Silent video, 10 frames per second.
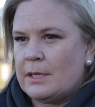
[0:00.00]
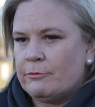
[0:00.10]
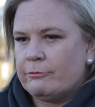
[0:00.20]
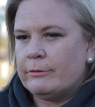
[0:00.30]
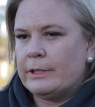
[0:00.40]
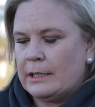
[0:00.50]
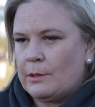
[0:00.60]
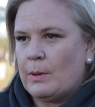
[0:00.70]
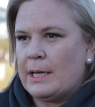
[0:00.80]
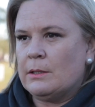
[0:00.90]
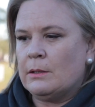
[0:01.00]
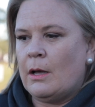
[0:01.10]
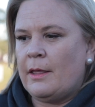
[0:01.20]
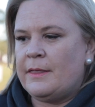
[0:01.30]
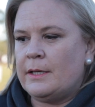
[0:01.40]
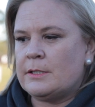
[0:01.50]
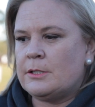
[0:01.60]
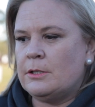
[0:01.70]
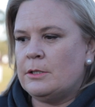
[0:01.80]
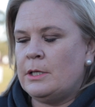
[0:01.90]
done really well, I think,
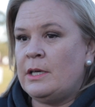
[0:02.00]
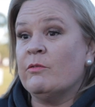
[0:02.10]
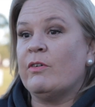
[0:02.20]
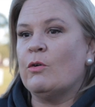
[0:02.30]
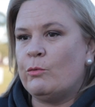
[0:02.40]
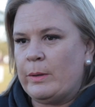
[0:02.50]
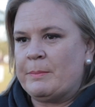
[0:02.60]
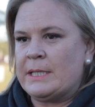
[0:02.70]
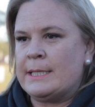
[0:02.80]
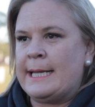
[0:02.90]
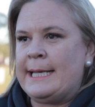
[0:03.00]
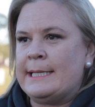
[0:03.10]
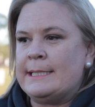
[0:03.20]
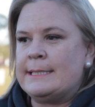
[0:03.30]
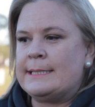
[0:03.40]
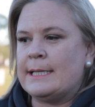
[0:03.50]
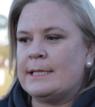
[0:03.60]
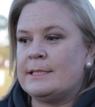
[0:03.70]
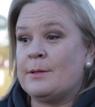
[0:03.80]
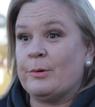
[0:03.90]
to involve women is
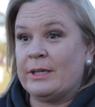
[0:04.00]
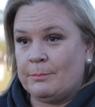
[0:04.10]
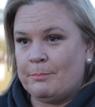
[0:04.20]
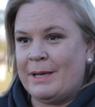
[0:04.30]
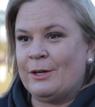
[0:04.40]
to bring